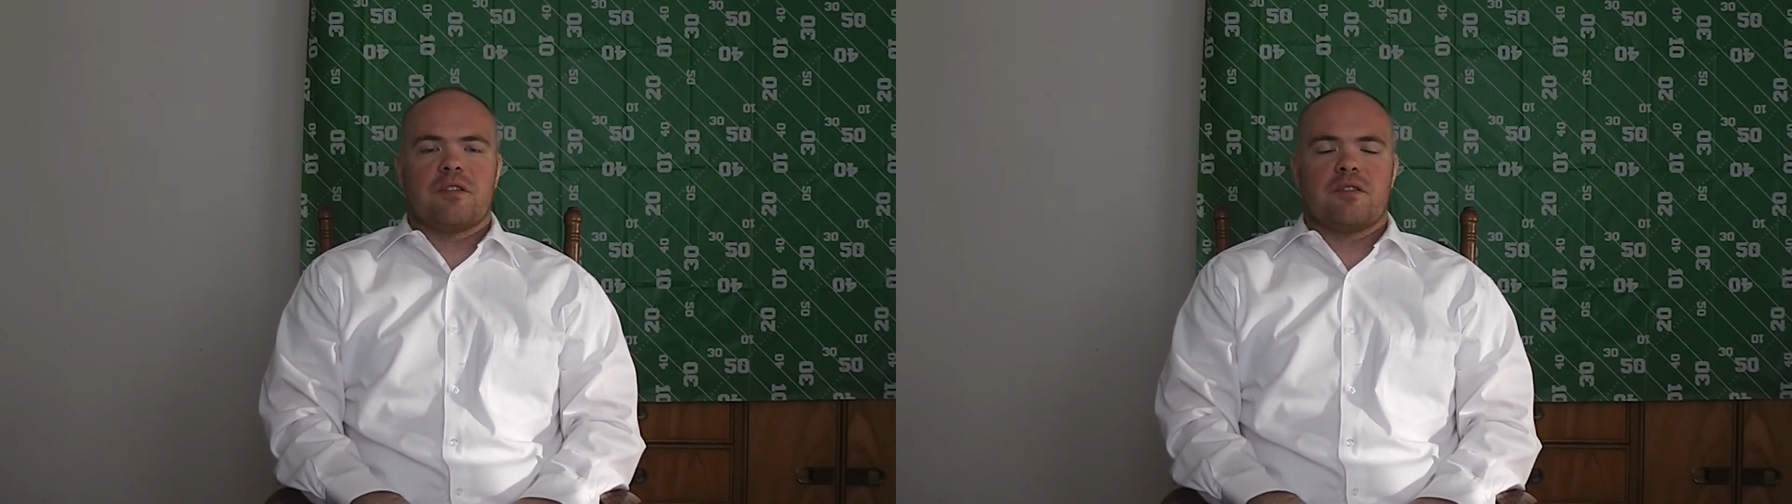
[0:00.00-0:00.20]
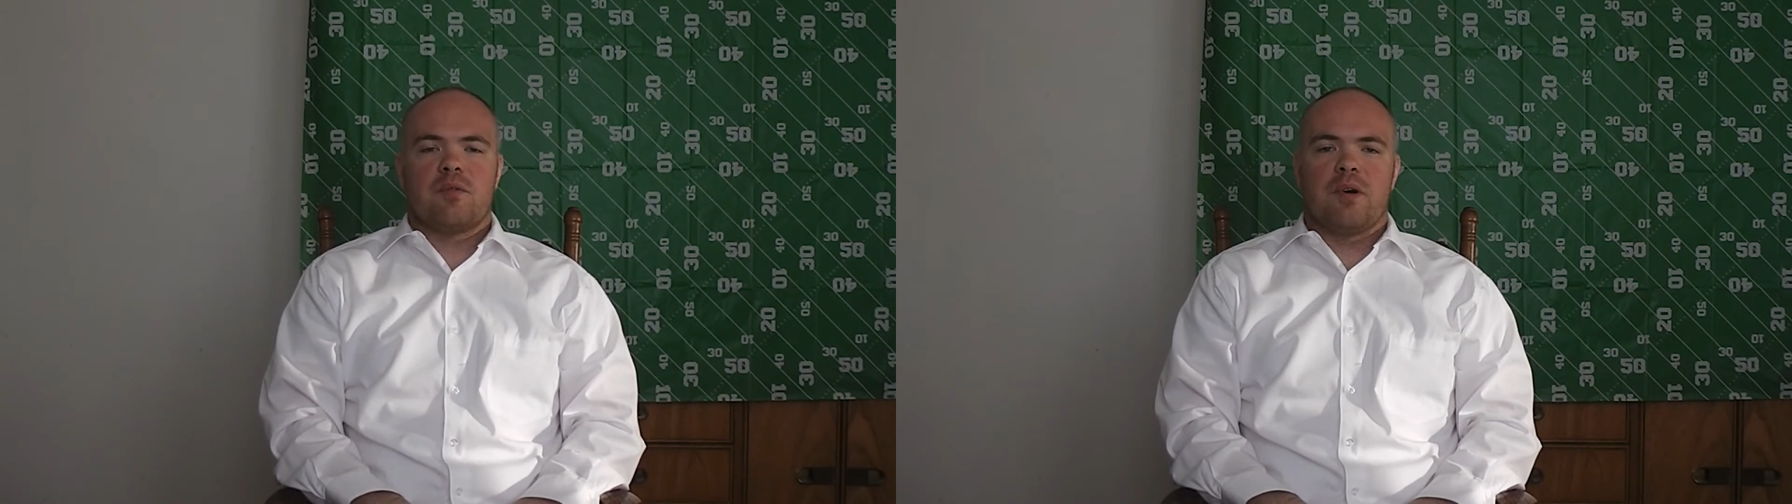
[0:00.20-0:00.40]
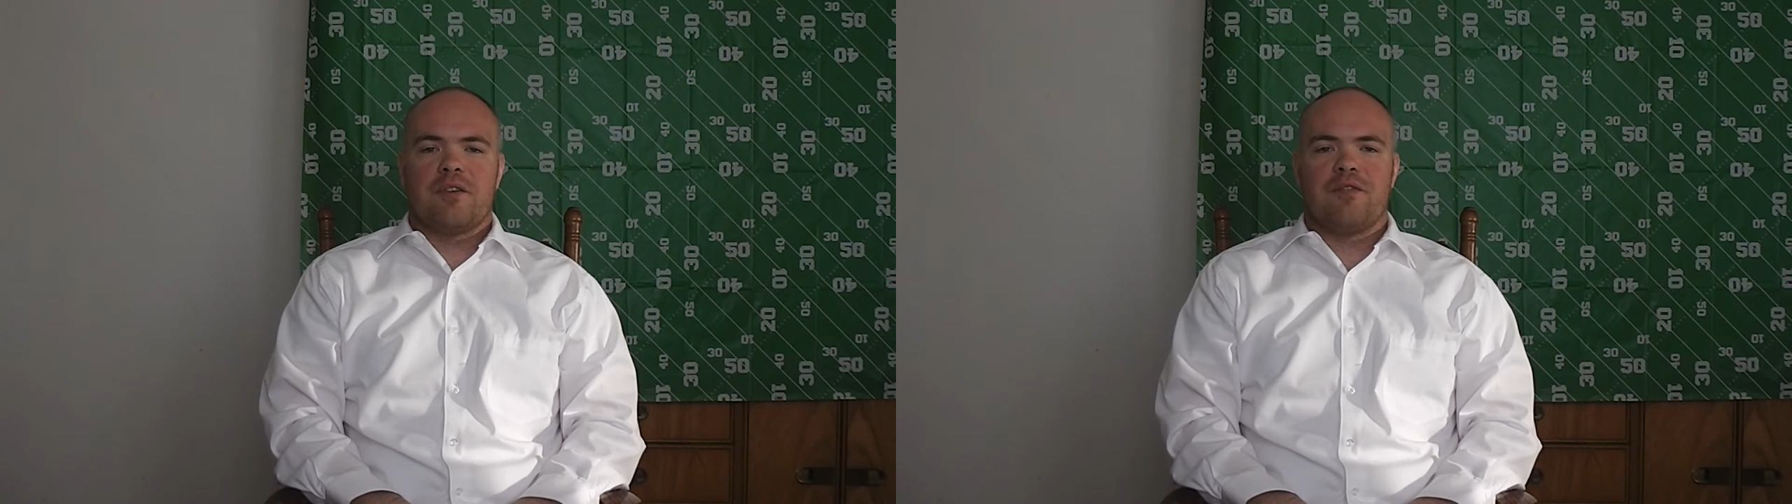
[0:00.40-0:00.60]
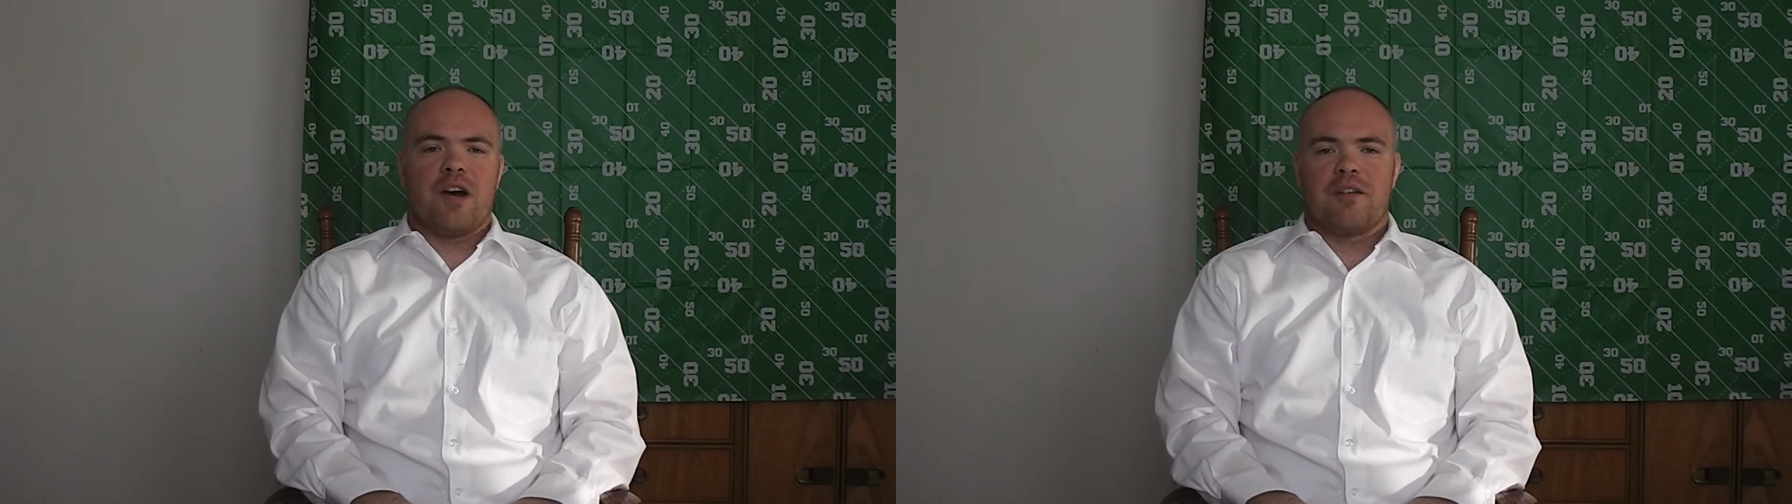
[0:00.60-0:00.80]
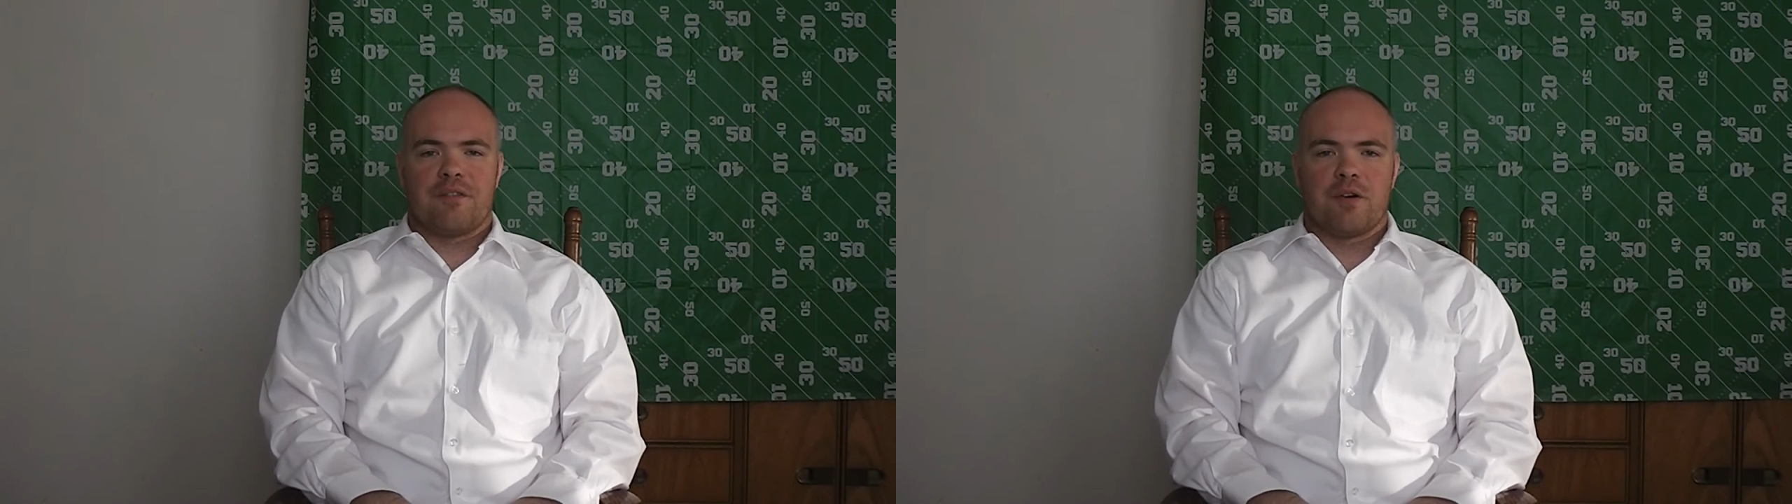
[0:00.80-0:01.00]

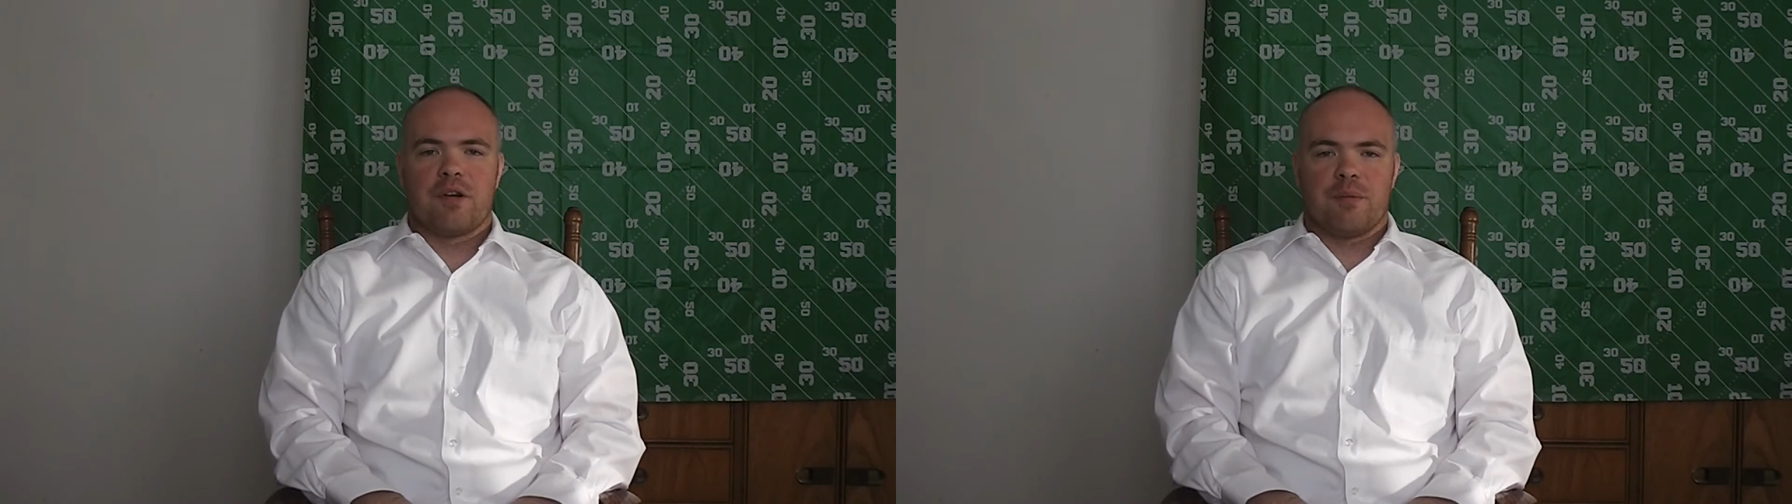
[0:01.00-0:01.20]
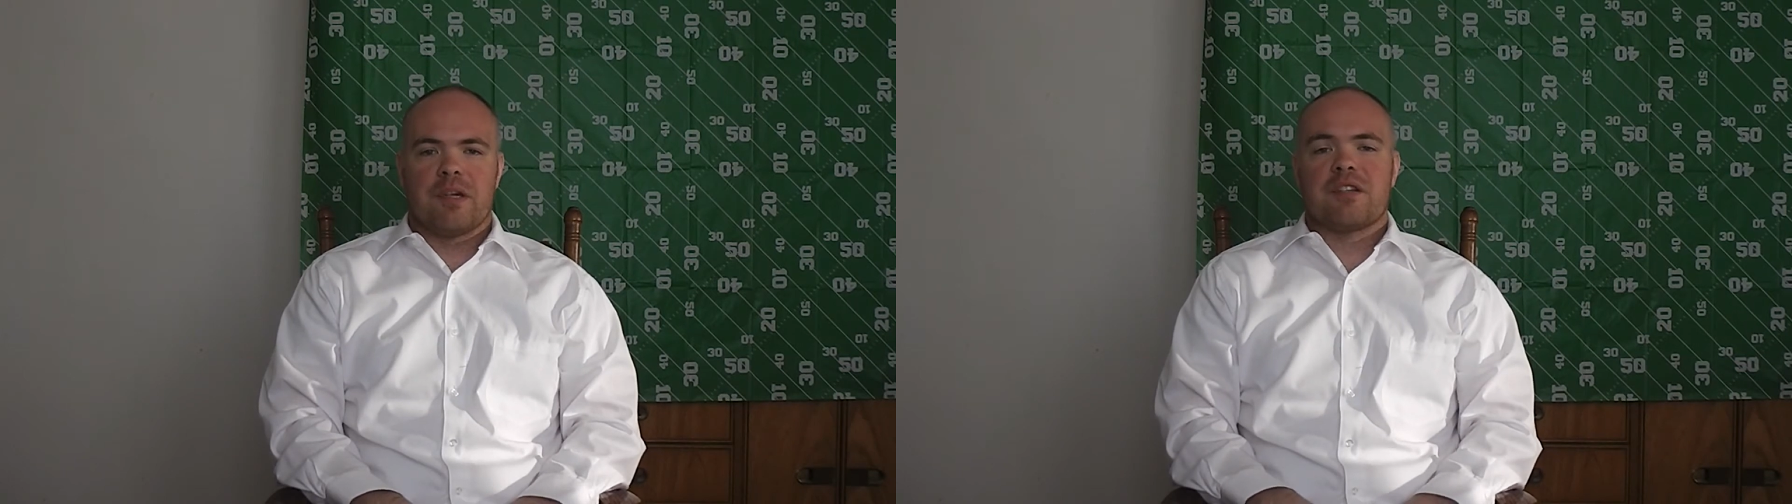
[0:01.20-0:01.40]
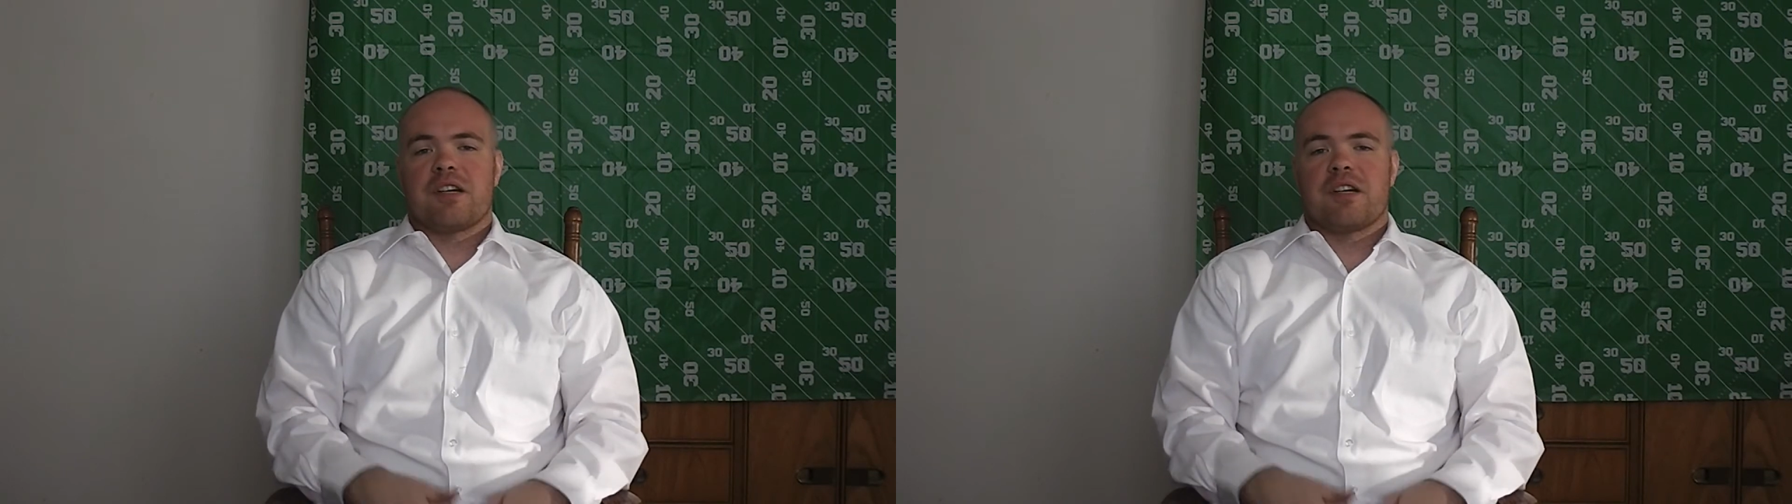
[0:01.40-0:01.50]
25, 30 minutes,